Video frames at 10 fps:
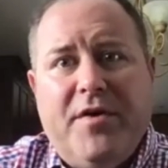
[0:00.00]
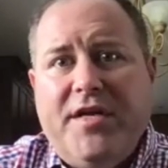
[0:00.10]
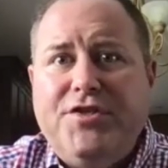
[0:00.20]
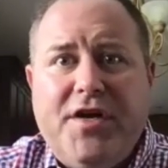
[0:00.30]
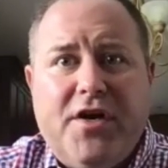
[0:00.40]

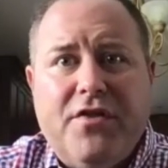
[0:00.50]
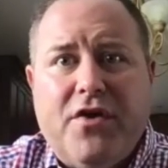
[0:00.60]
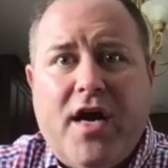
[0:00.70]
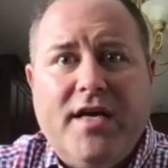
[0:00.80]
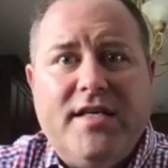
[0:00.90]
sharing
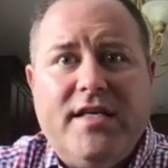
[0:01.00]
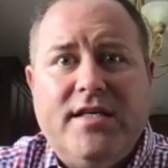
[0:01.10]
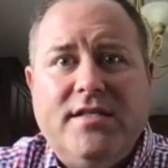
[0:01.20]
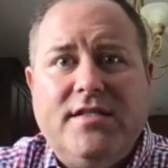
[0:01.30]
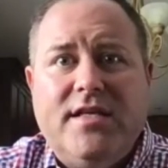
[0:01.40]
their
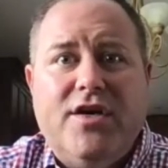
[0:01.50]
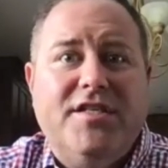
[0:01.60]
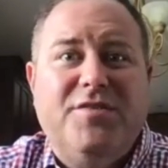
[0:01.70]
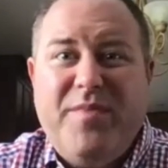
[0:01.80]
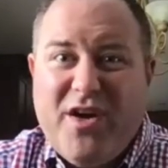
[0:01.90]
ideas, their
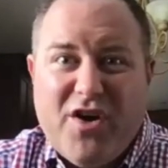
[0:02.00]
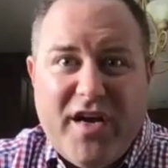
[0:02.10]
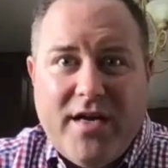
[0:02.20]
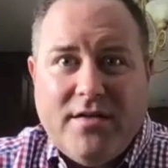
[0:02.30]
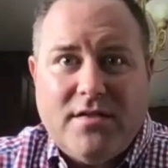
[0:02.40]

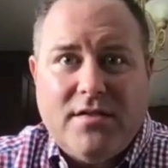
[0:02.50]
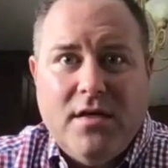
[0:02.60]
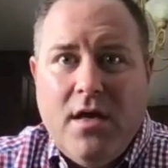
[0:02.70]
experience.